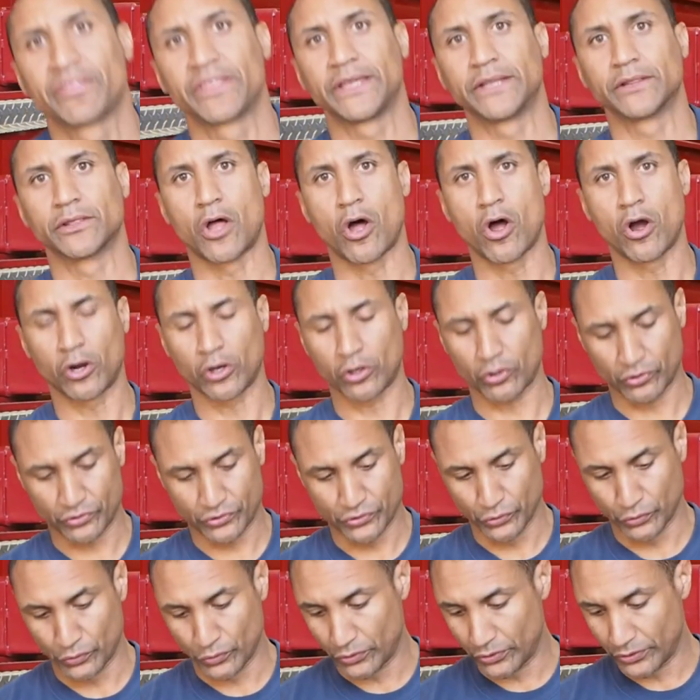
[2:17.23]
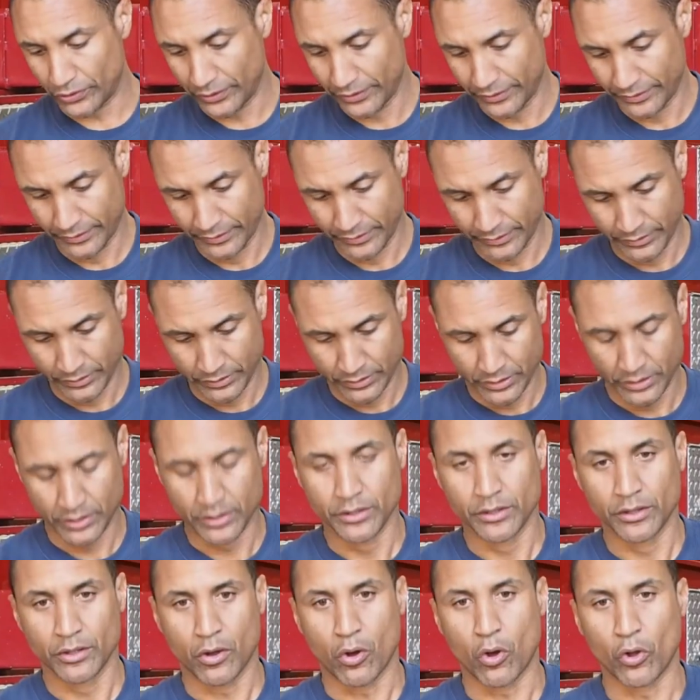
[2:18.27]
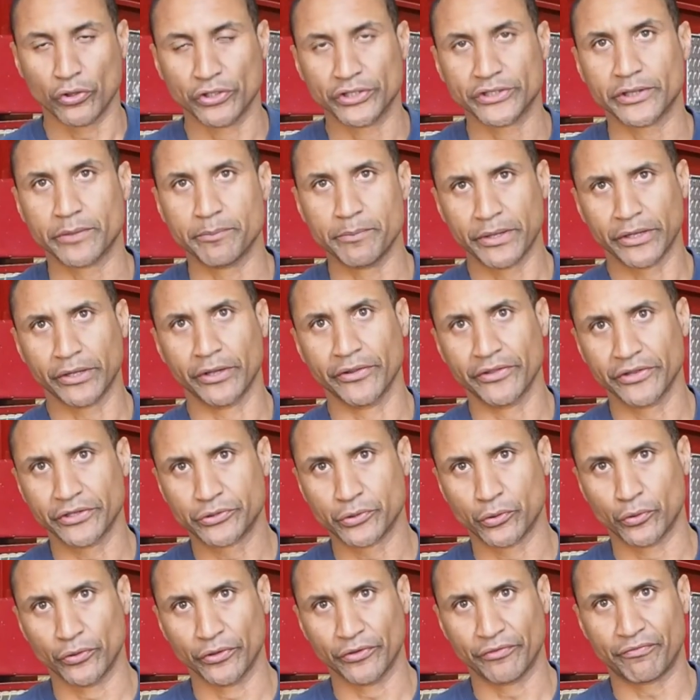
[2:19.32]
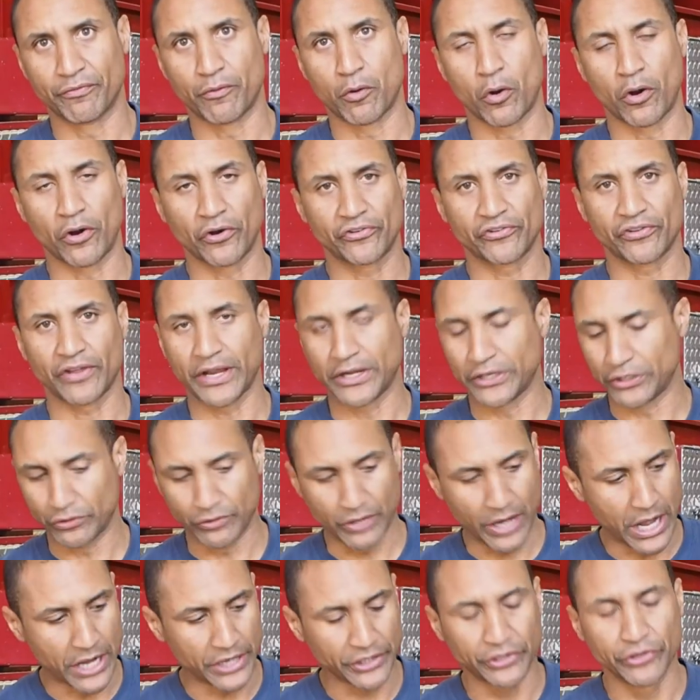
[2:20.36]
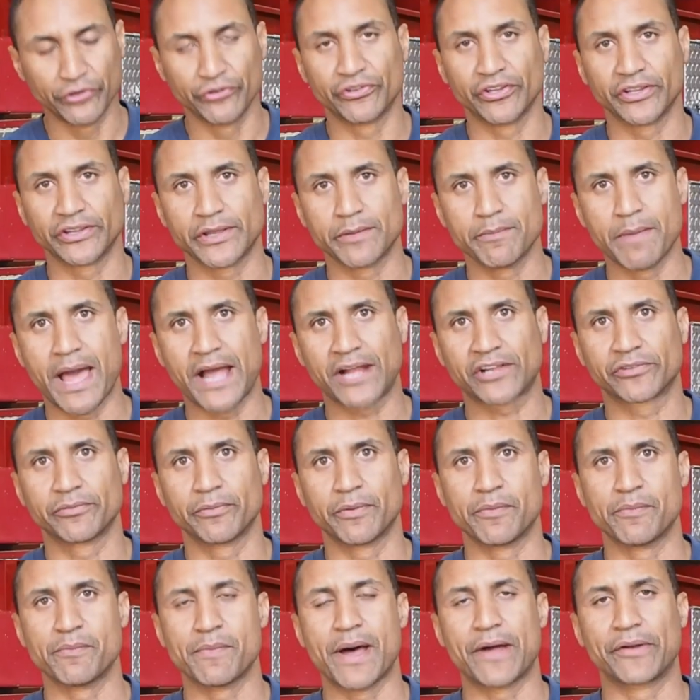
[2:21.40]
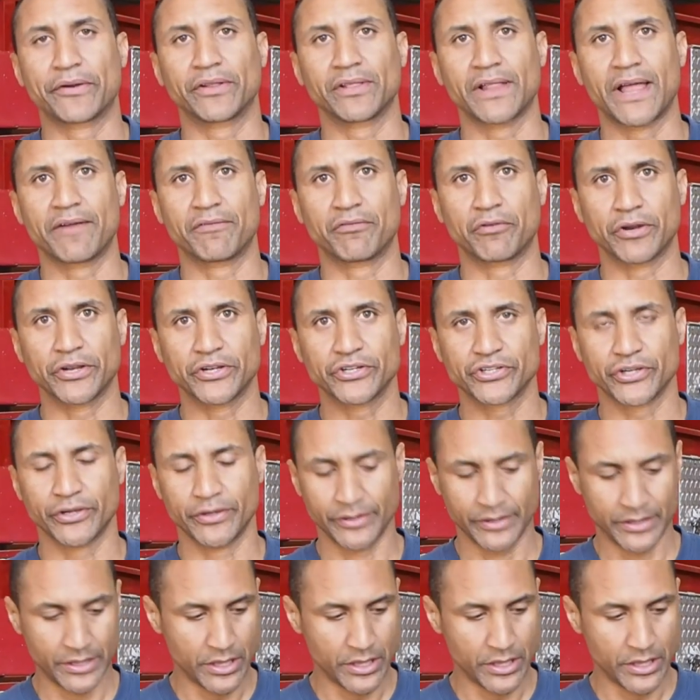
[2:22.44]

the longer tool holding the middle of the tool to force, and you're not using the maximum amount of leverage.